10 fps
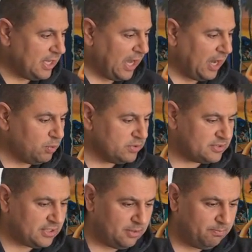I will
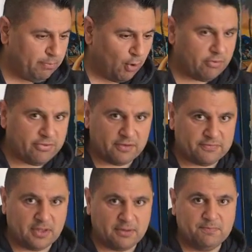sell both of
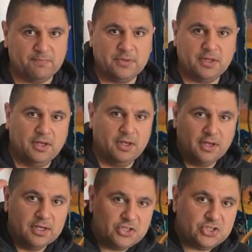them,
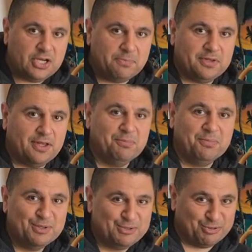ship them
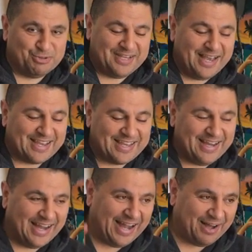to Zach.
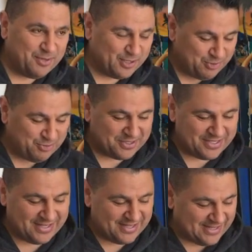I'm not sure.
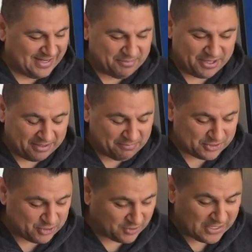I'm not
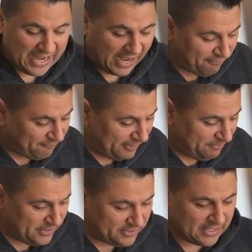sure. I
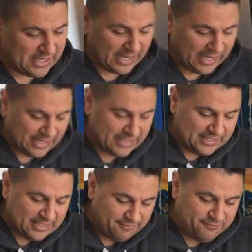filmed it.
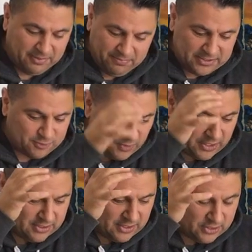I filmed this
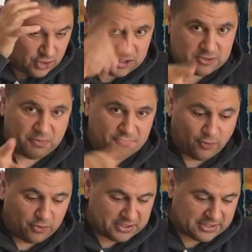one just
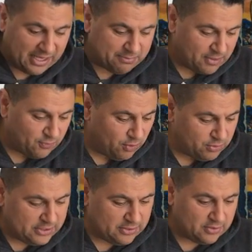before the camera rolled
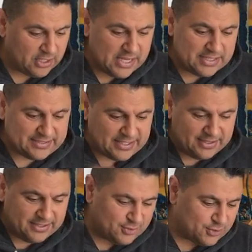here.
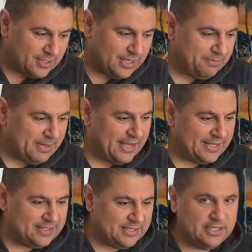Sent it to him,
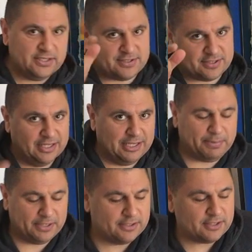and he is
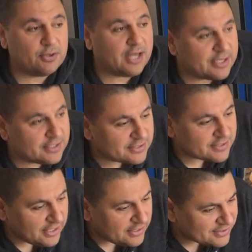sleeping in the United
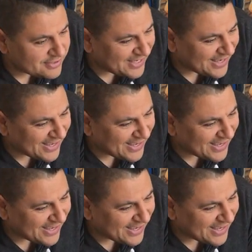States.